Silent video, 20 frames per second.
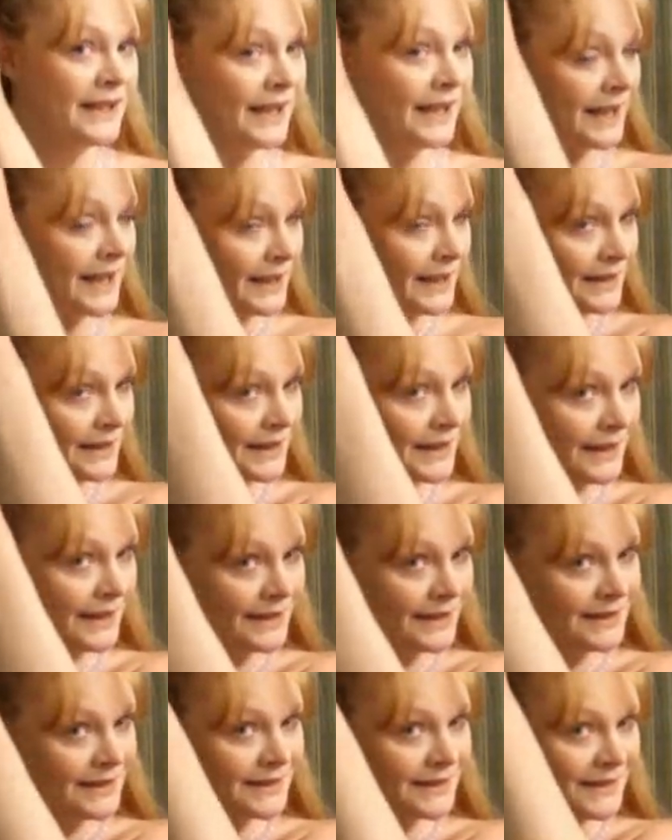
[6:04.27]
and
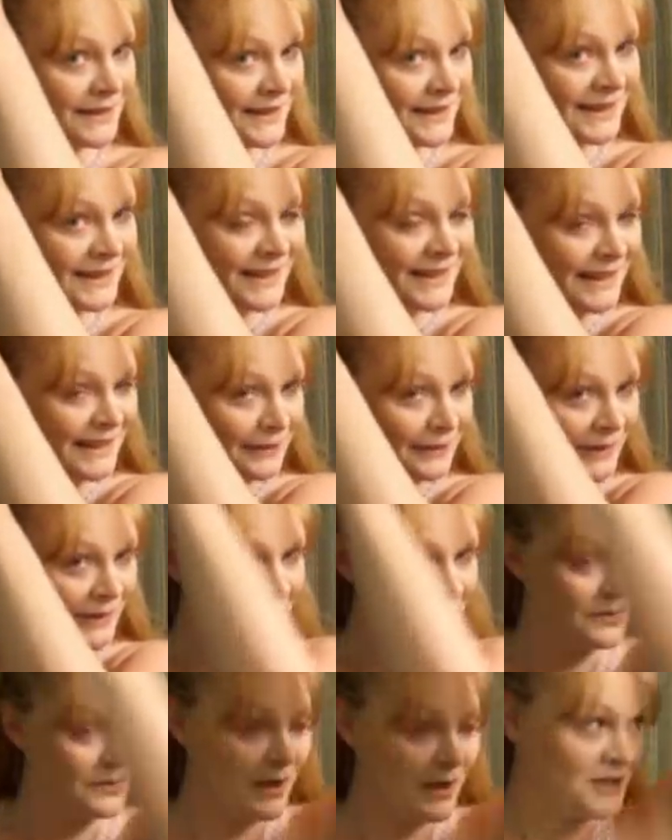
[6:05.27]
I didn't want to
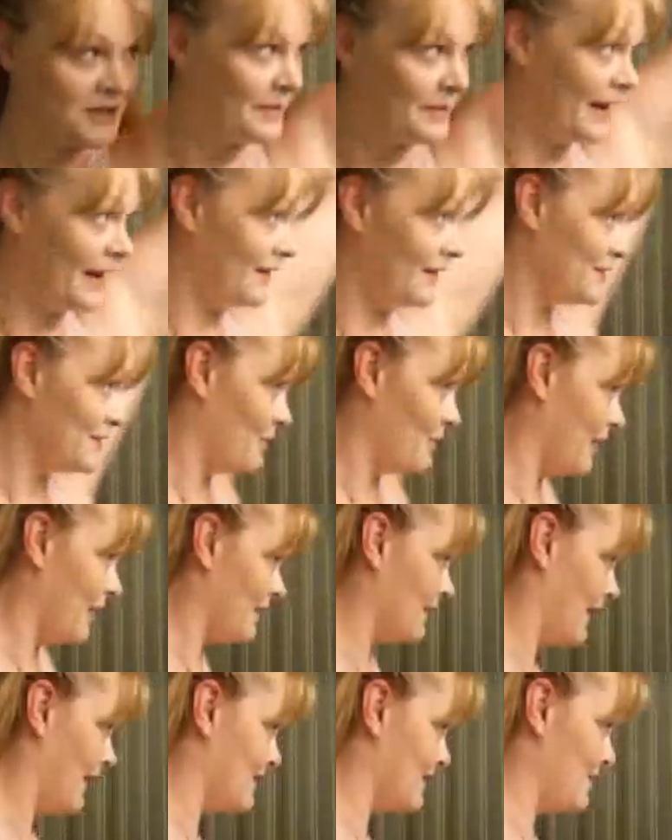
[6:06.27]
have to wash my hair too
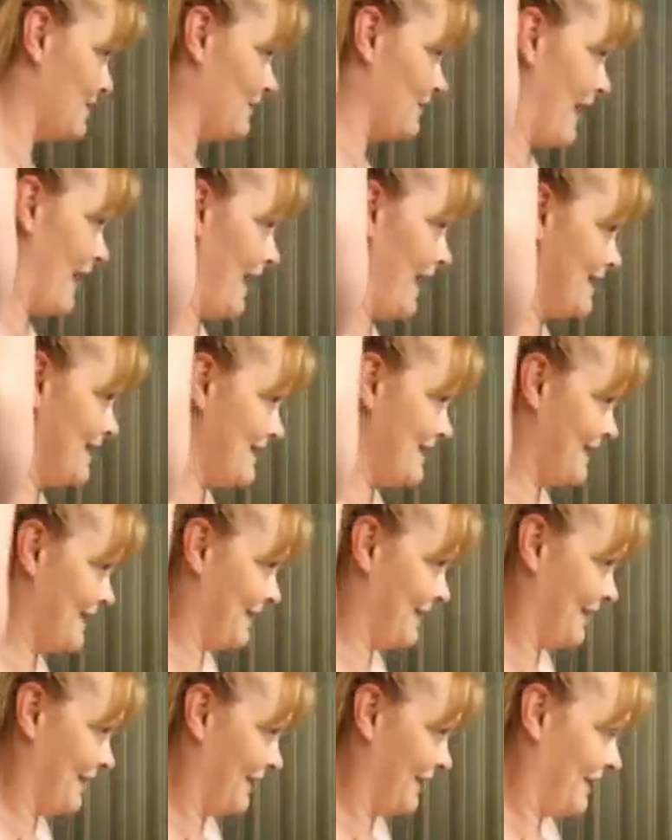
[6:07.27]
quickly in 2 days,
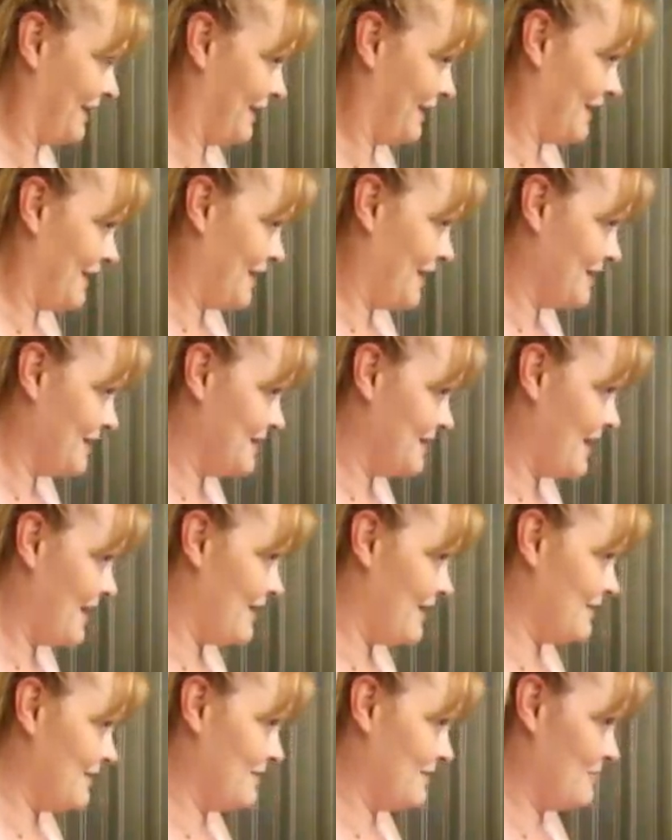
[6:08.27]

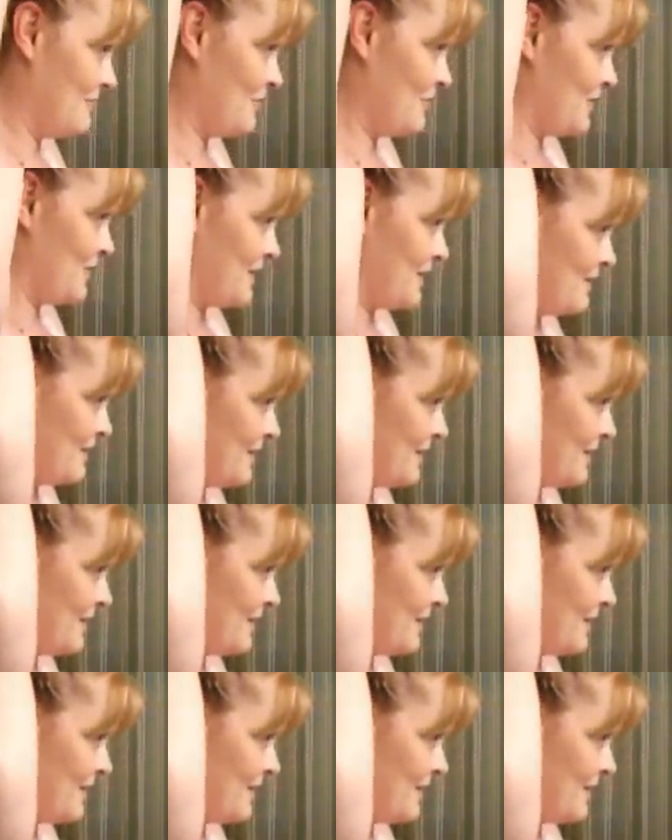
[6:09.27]
so we'll just